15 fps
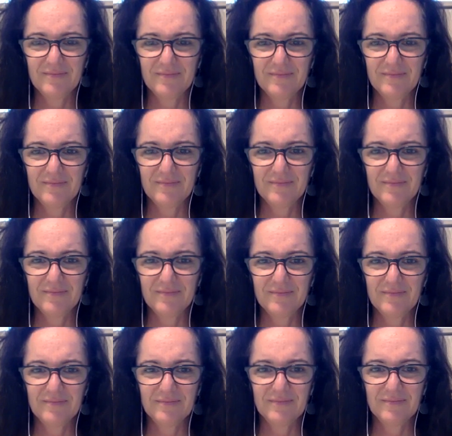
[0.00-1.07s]

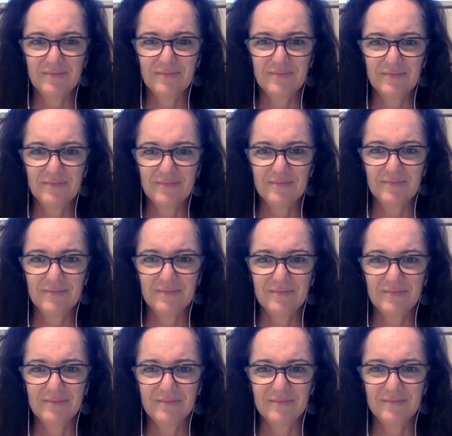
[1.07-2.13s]

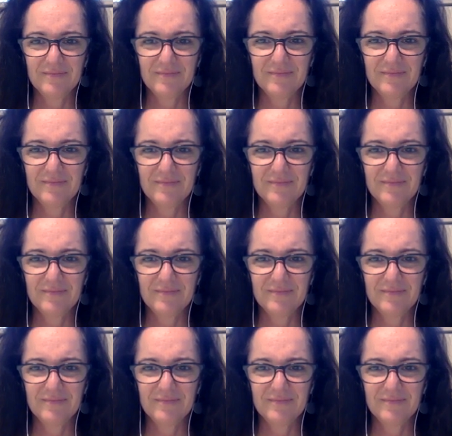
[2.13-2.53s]
No words are spoken by the person on screen.